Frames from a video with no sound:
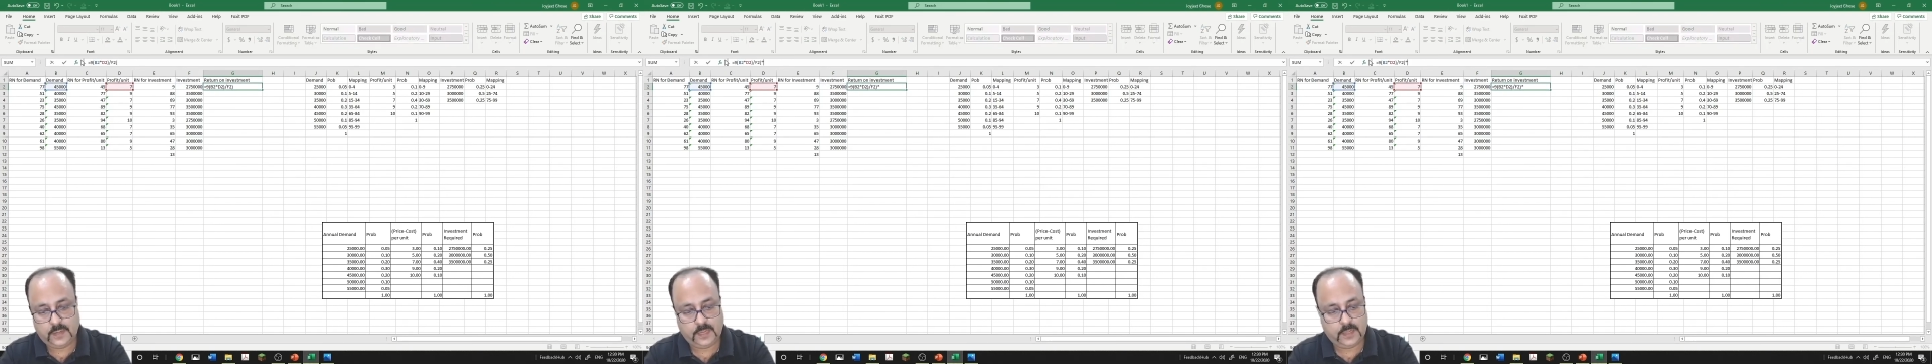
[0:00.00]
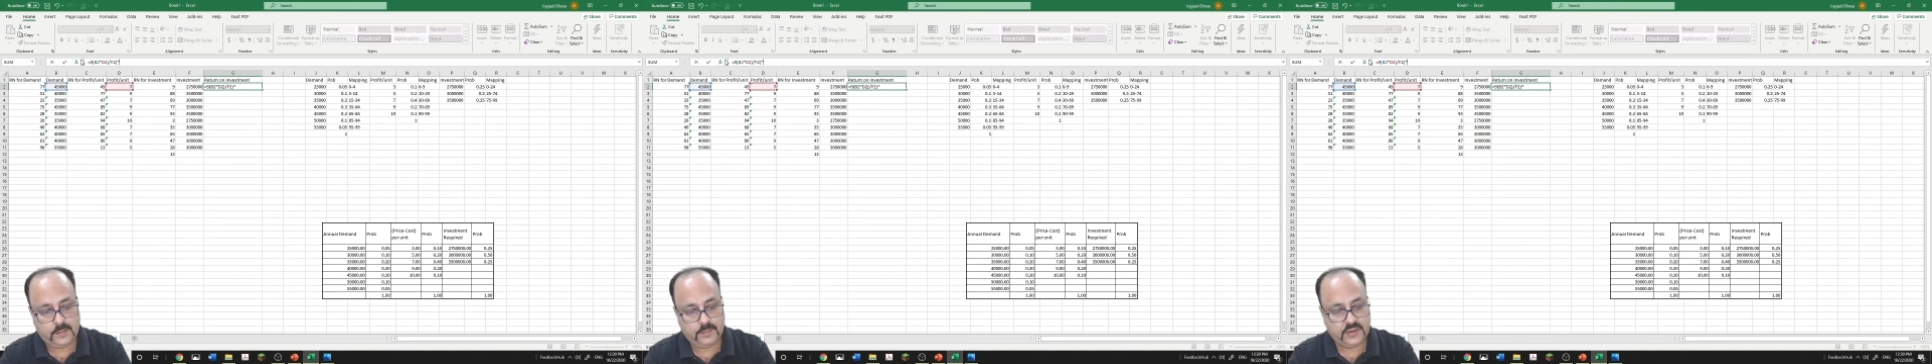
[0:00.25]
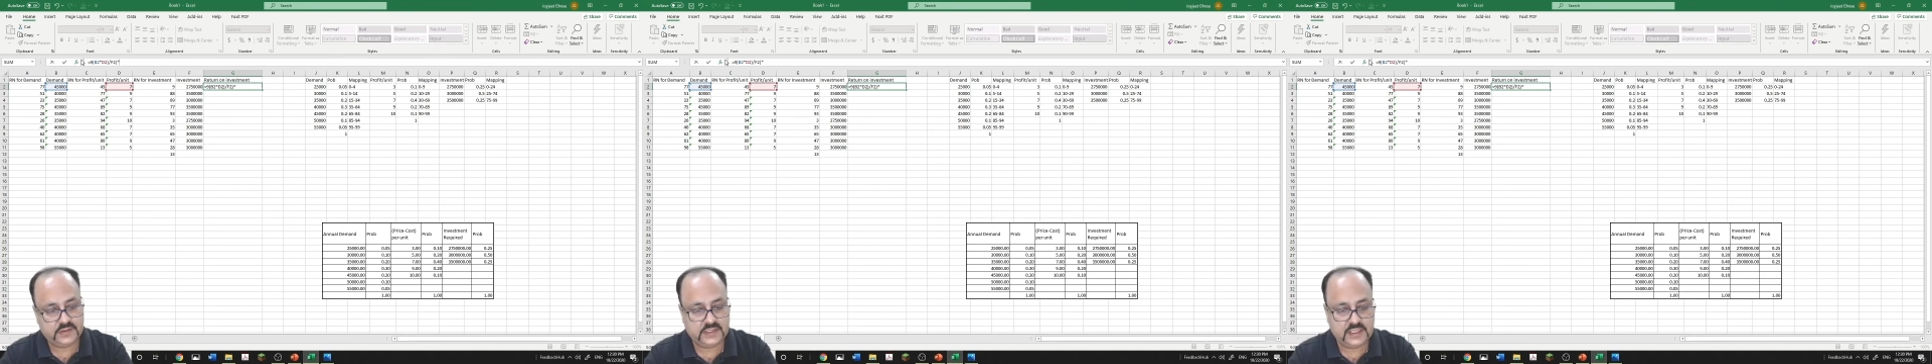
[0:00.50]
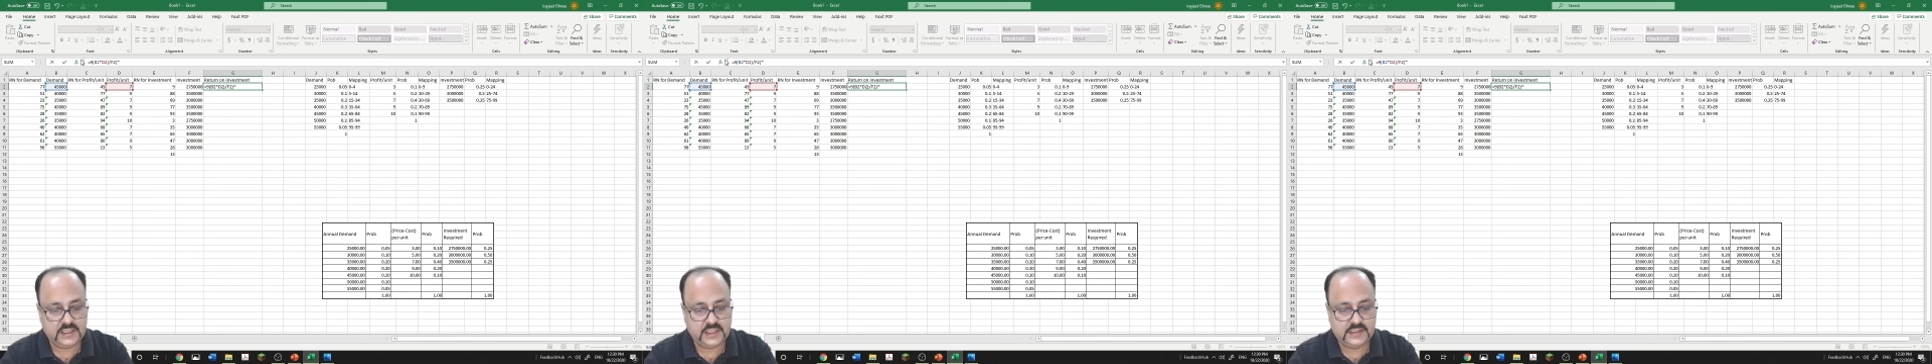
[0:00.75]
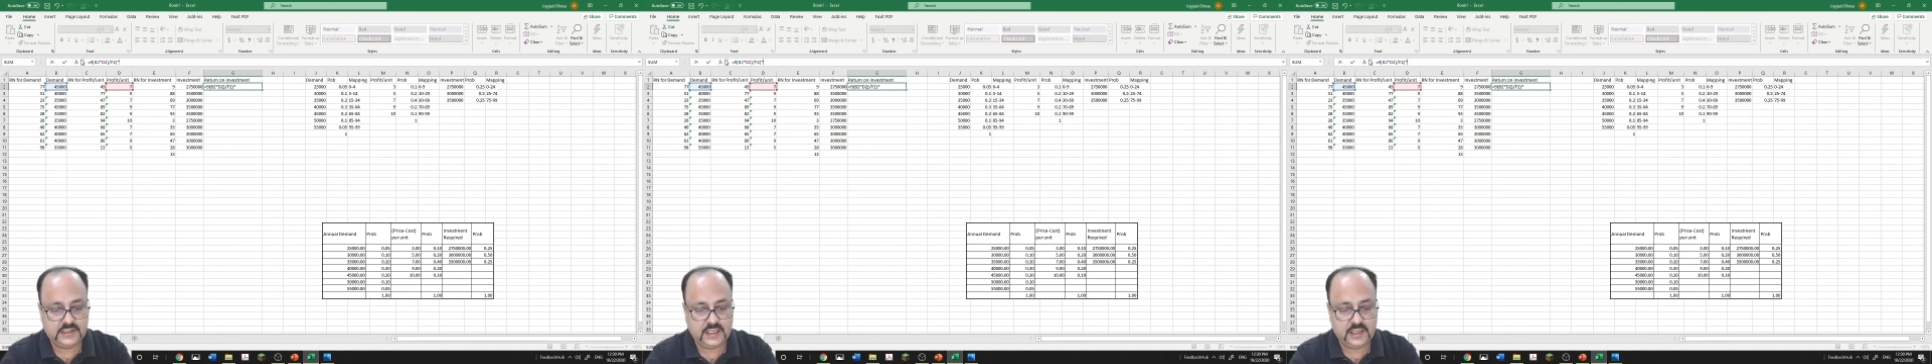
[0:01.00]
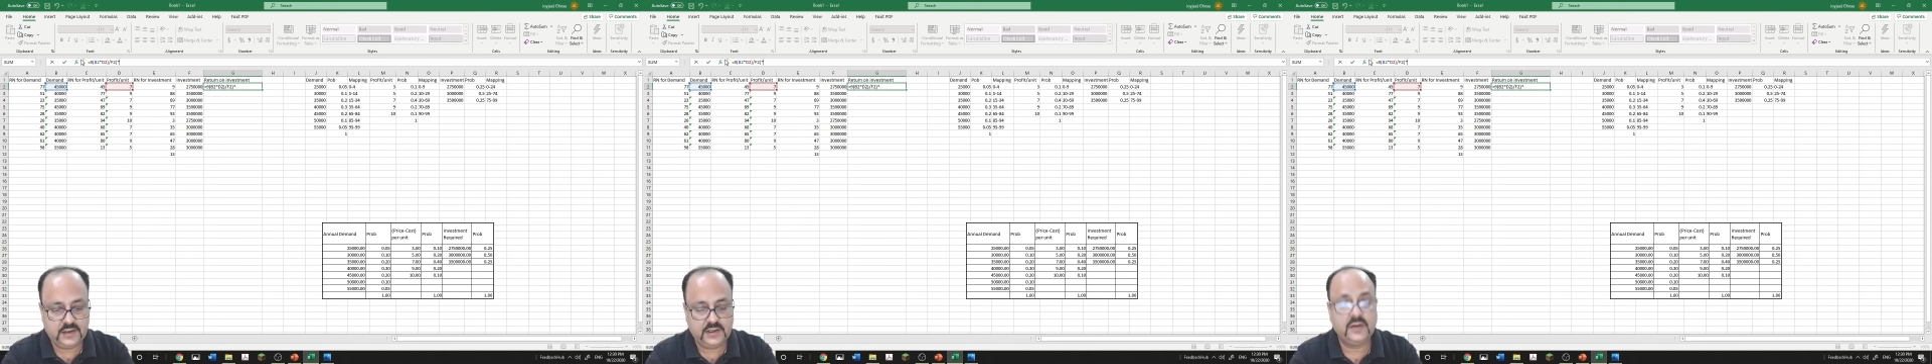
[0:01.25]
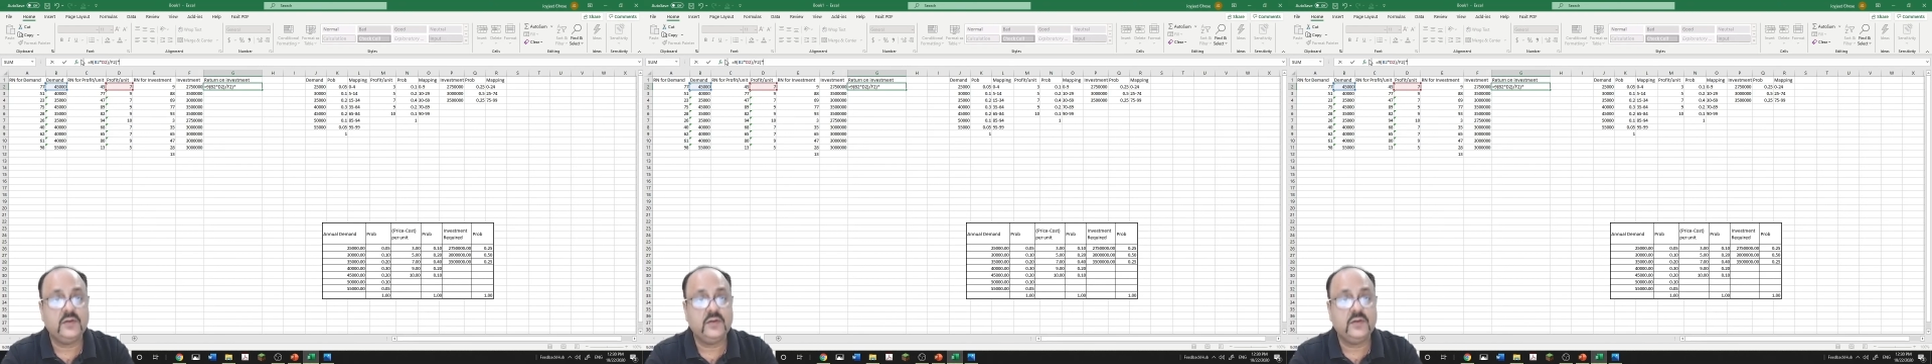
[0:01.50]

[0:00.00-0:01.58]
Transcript: percentage return on